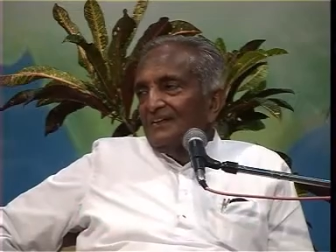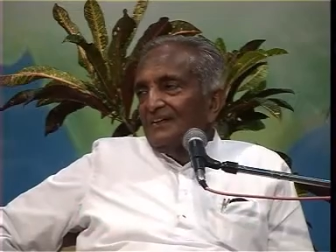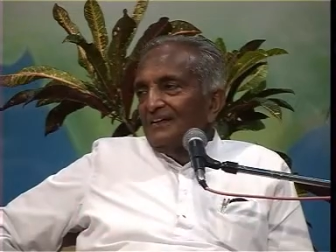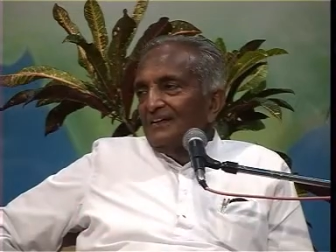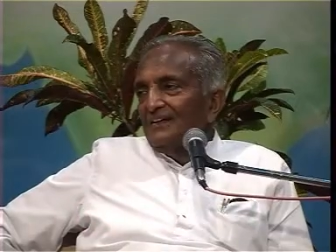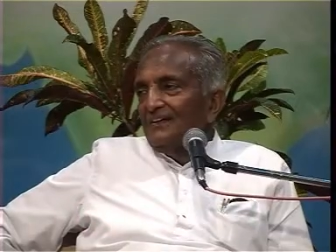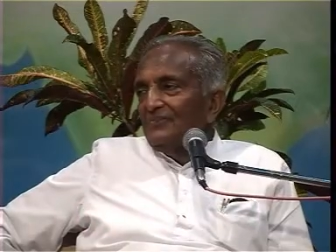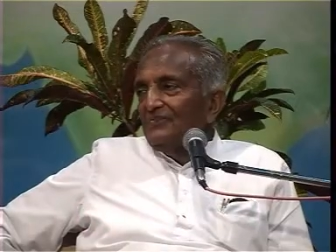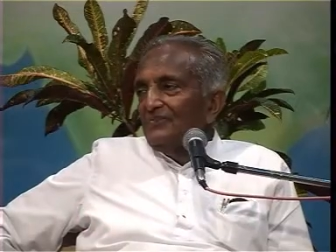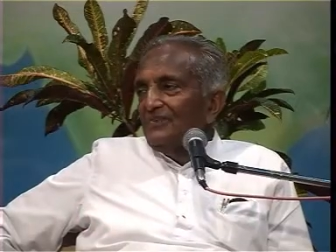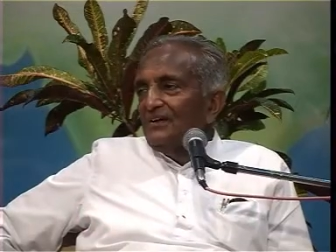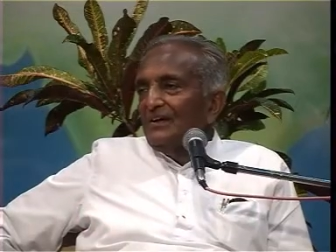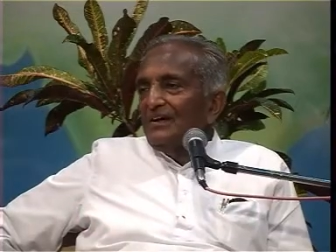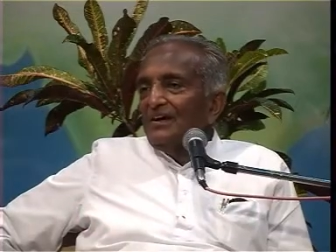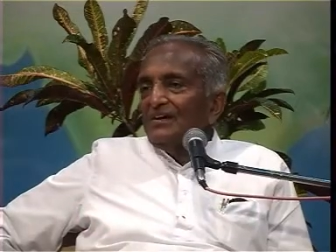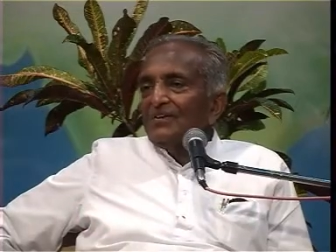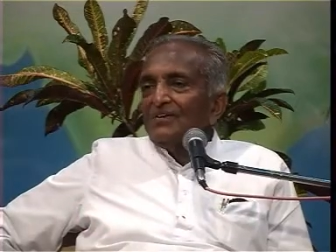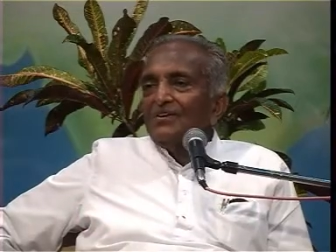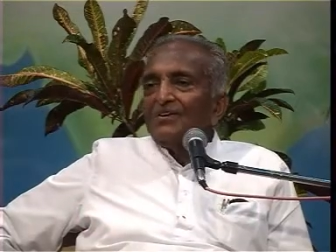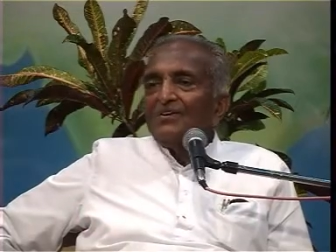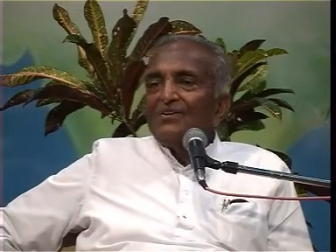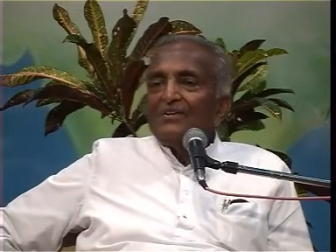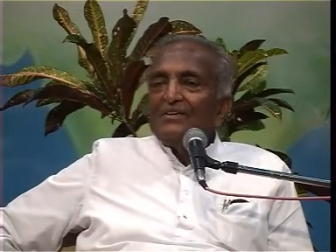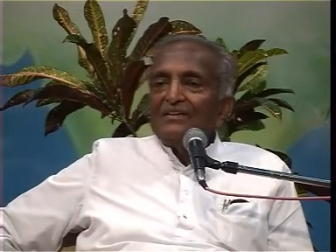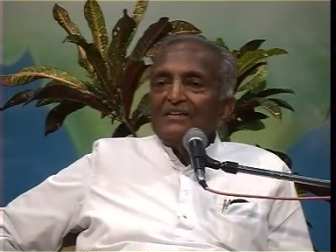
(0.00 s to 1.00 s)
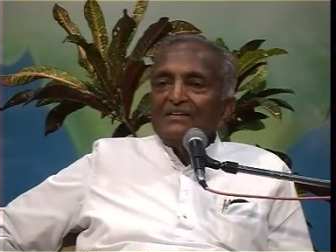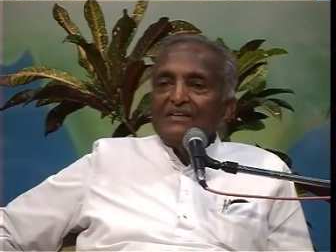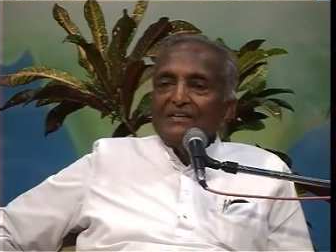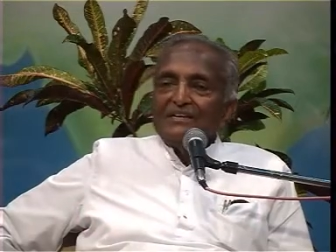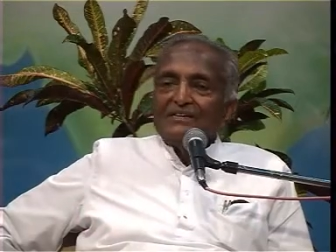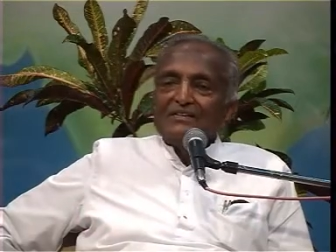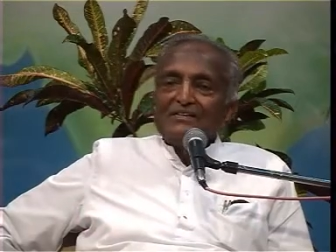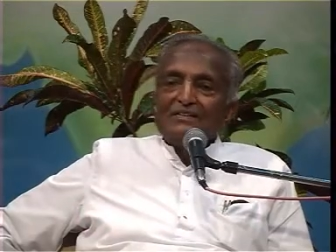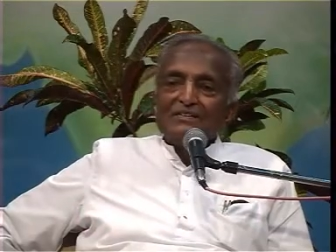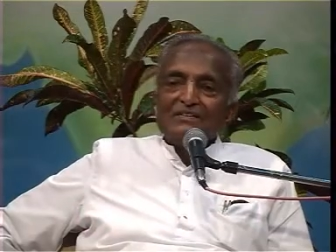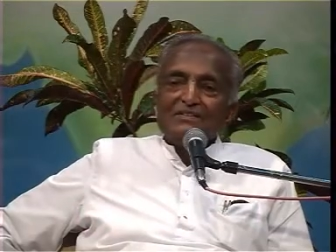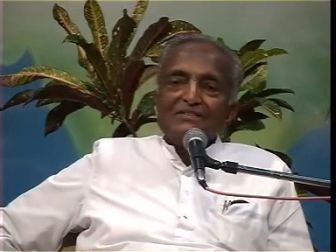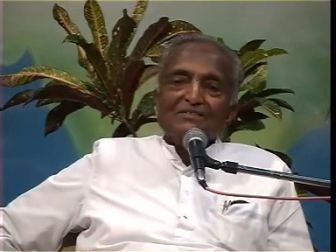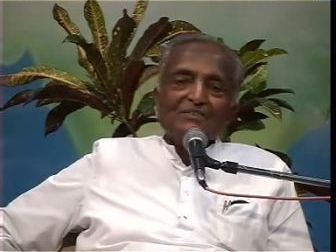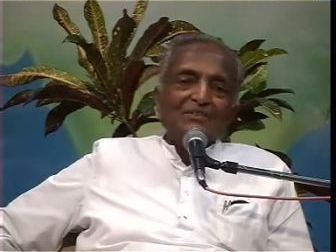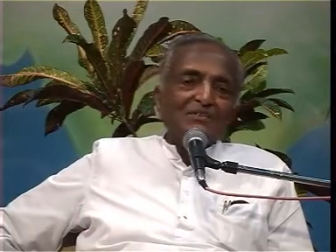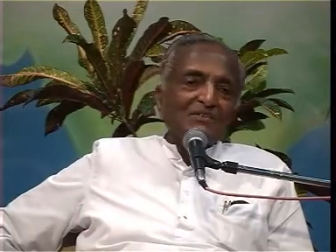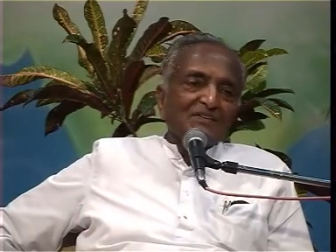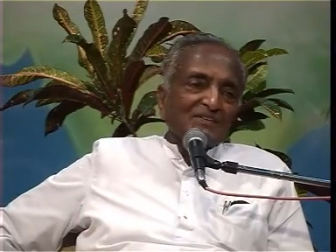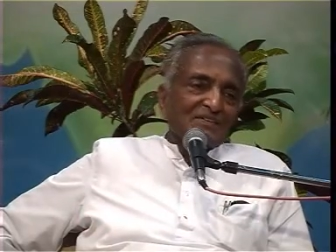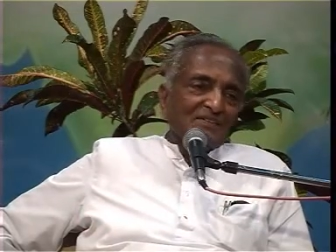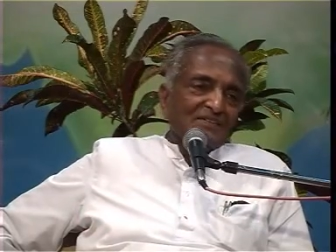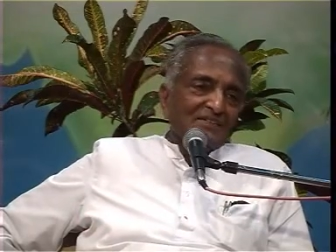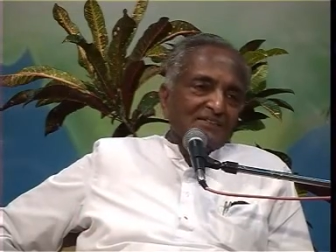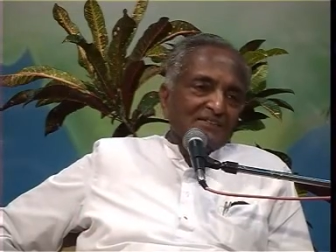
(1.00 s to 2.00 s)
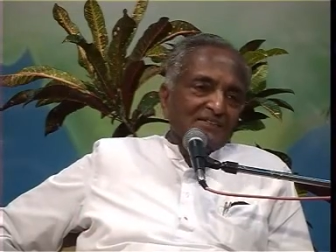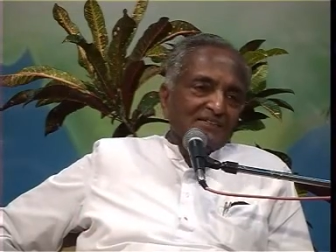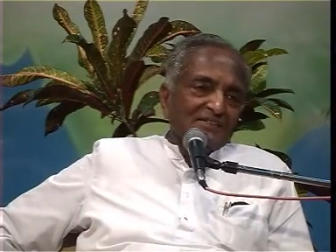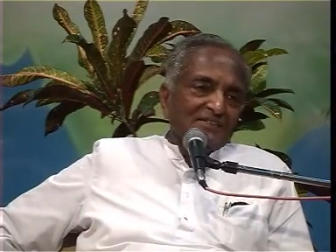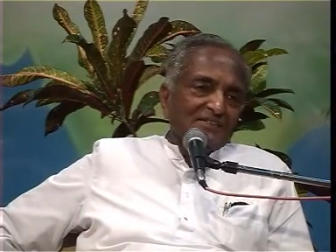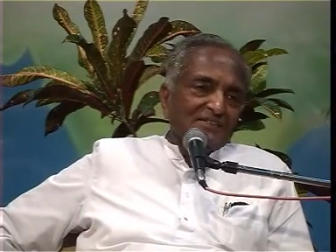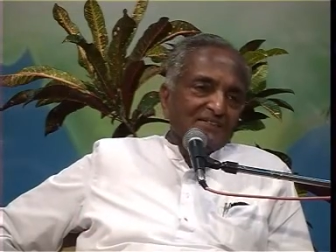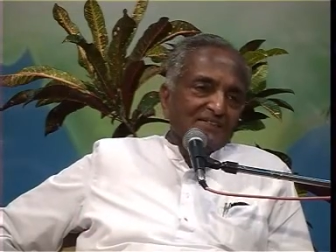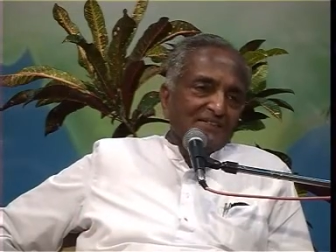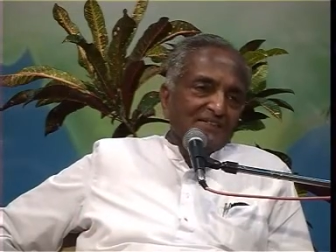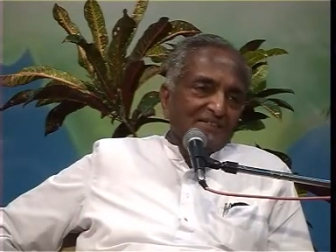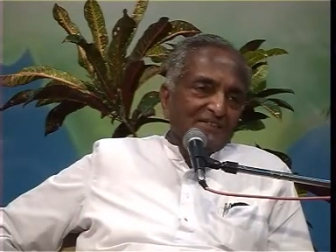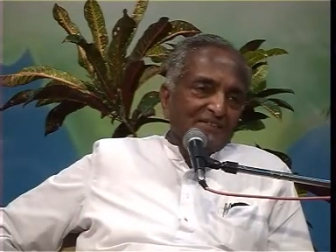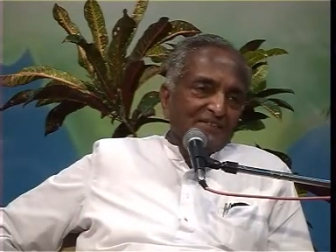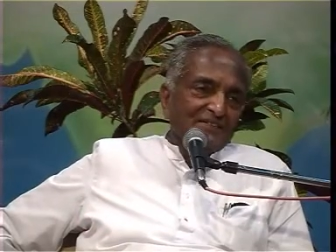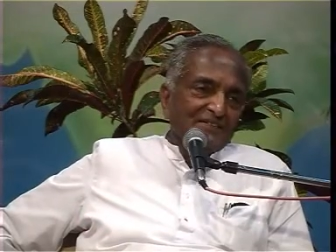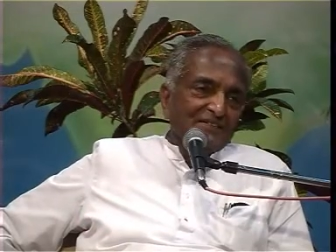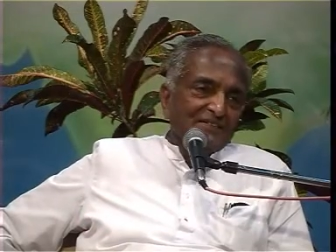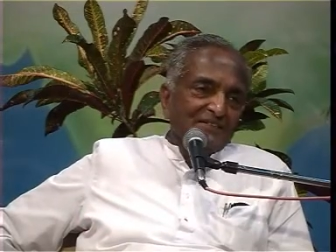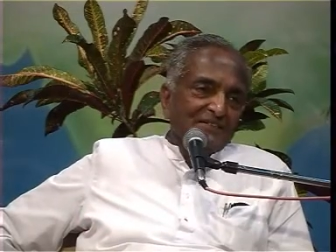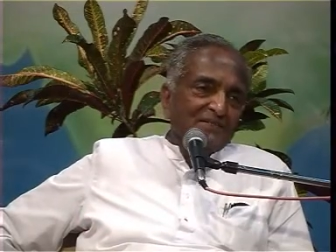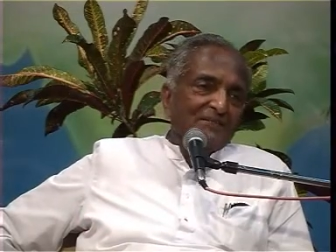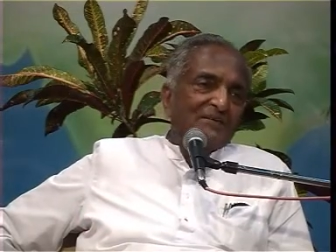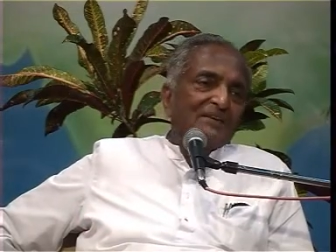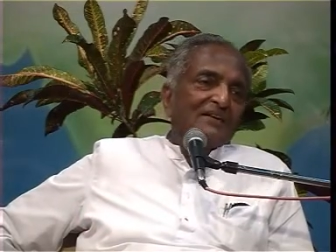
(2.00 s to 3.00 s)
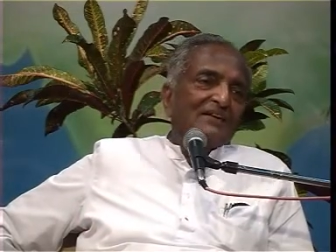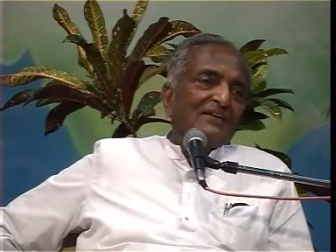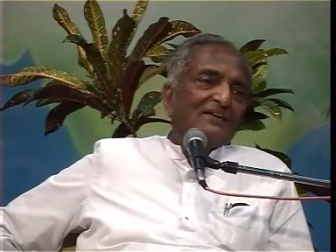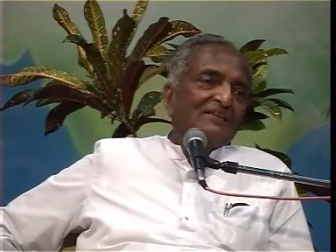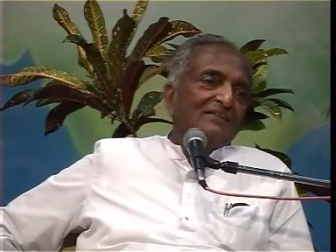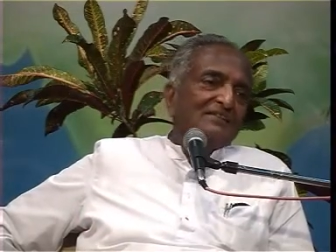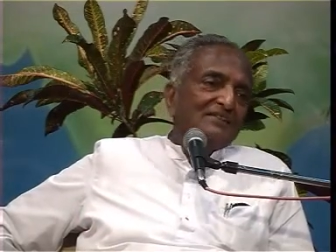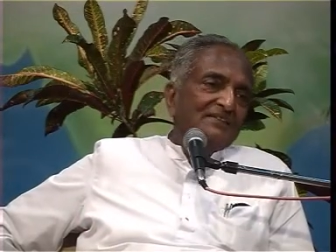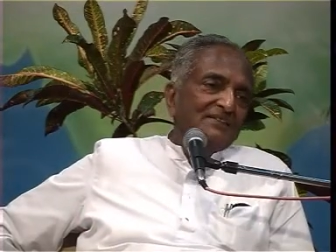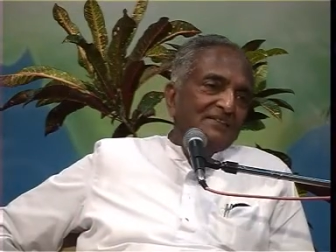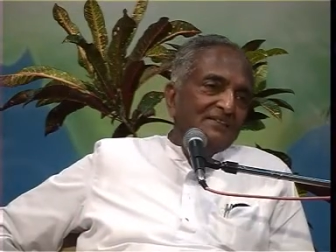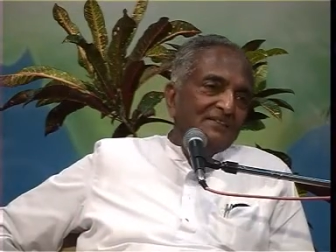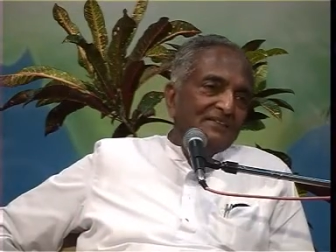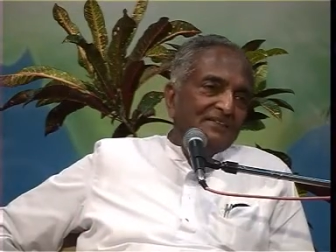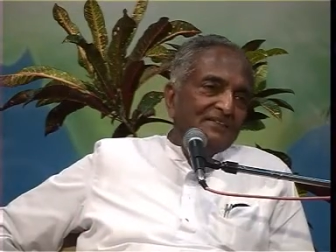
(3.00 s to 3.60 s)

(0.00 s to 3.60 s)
and we are all actors on it. Am I right?